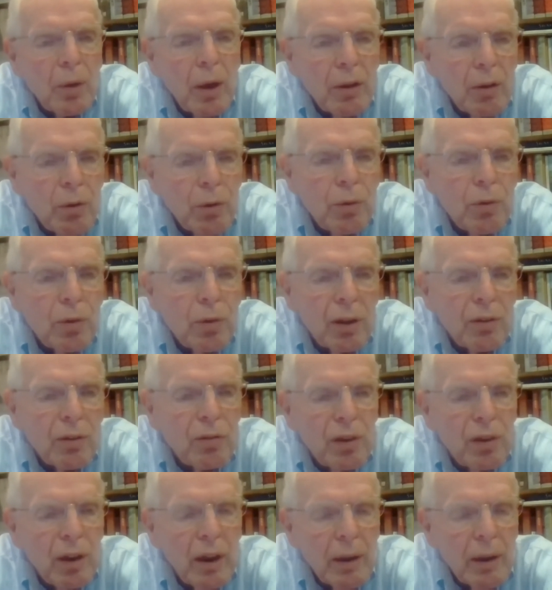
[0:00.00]
at Utah
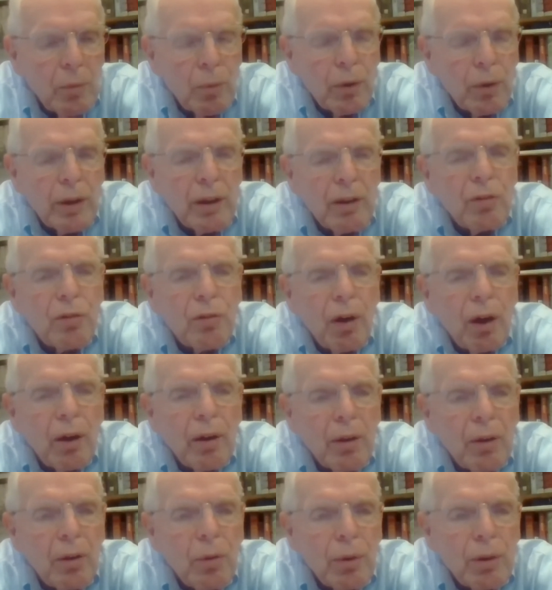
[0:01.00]
State where he
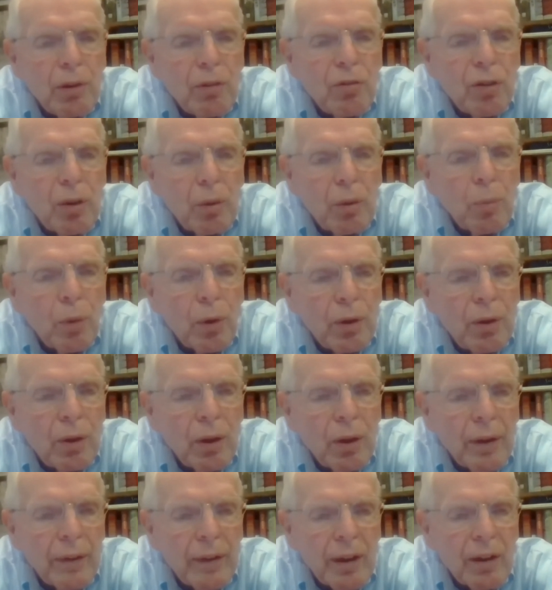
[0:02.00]
started doing some work
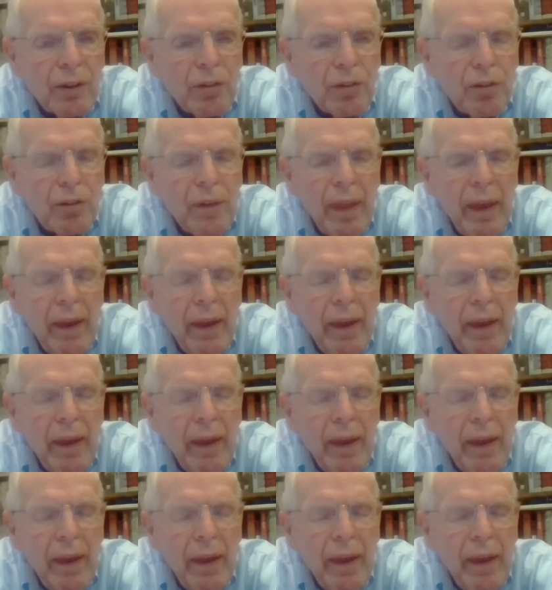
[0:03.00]
on this,